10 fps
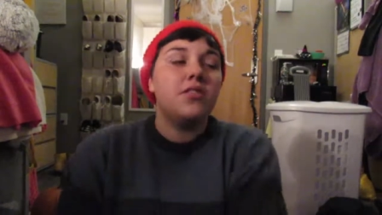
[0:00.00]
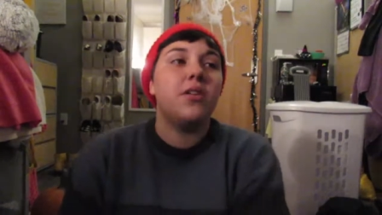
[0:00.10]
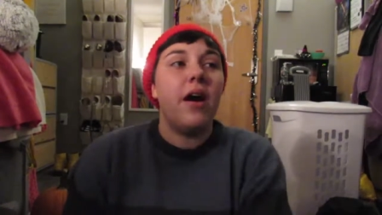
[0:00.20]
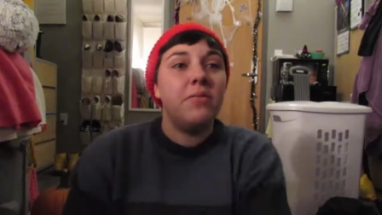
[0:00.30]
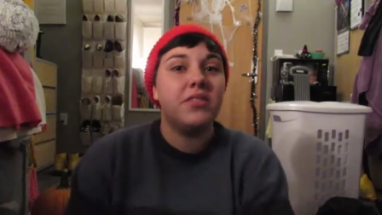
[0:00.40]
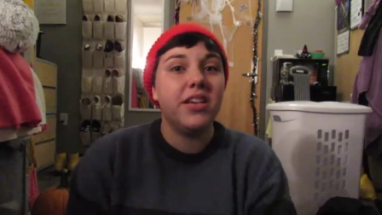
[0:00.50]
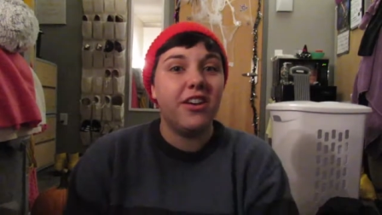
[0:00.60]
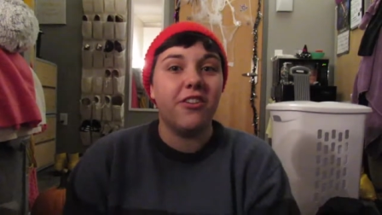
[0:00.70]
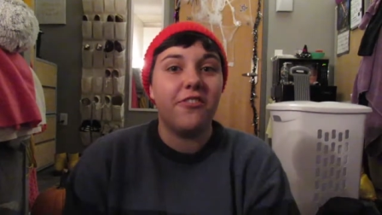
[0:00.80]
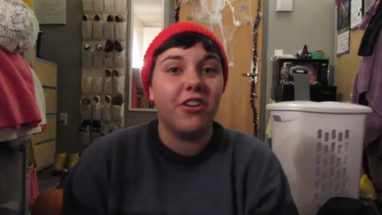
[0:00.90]
So I was
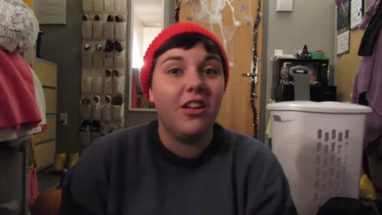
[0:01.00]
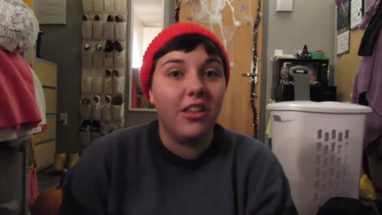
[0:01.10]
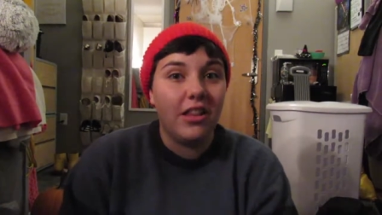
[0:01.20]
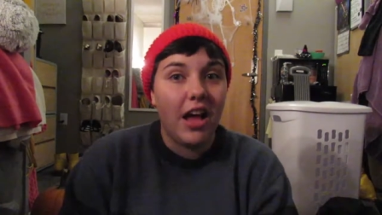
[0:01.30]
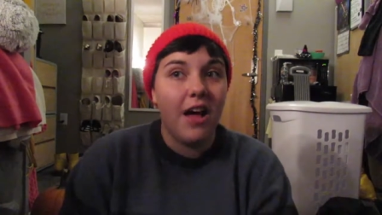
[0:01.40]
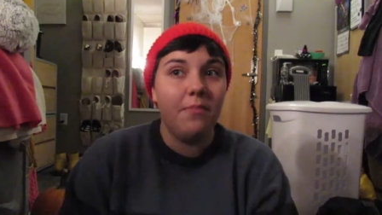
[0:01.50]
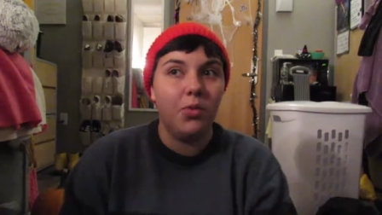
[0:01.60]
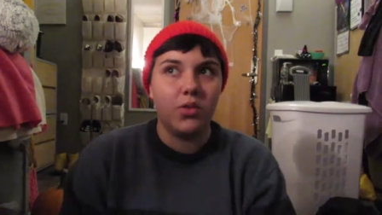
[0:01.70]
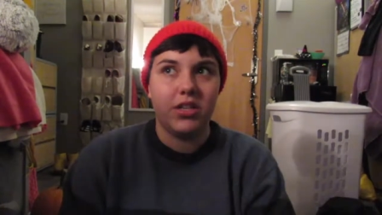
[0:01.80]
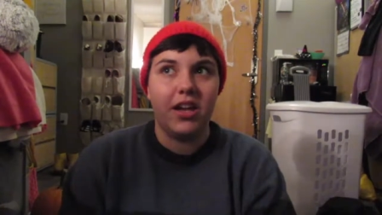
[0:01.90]
seeing her for a lot
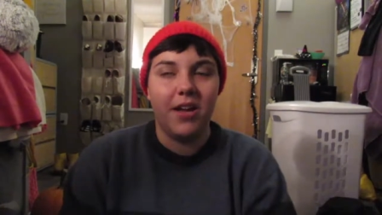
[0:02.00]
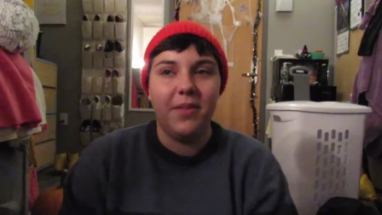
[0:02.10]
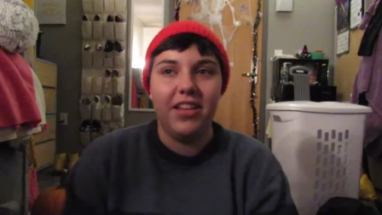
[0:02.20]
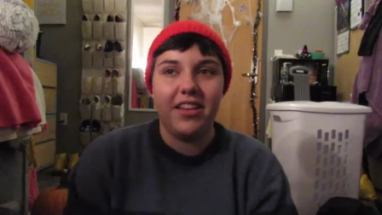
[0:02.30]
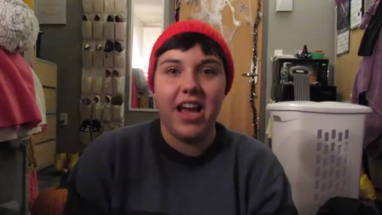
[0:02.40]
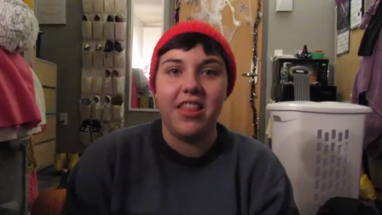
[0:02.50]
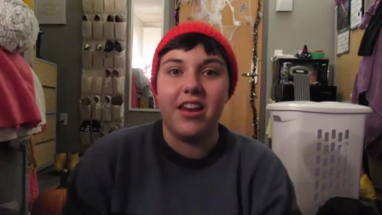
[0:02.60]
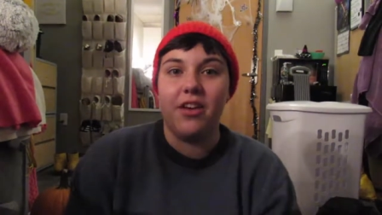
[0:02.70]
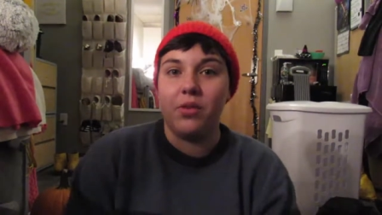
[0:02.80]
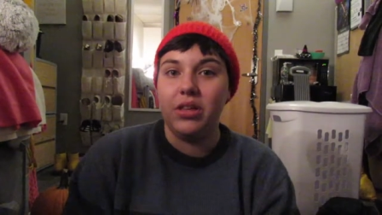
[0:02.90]
more time in the day
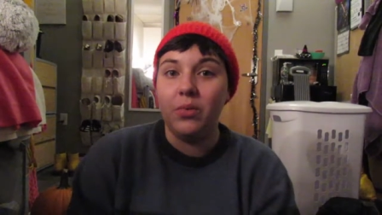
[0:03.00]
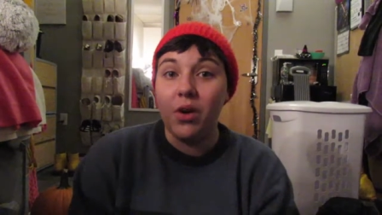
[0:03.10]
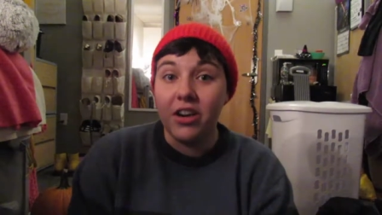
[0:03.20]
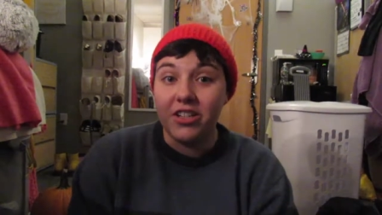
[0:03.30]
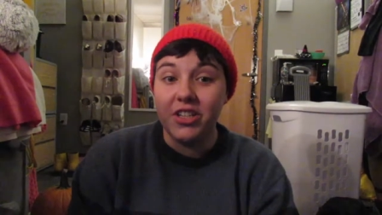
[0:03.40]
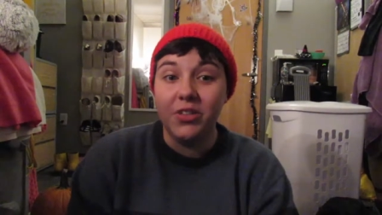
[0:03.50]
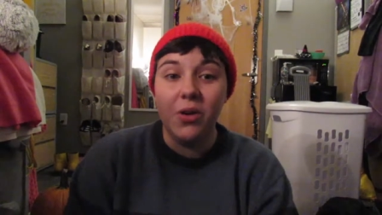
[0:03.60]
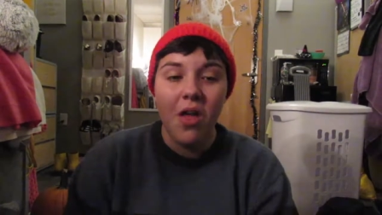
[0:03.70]
than I really wanted to.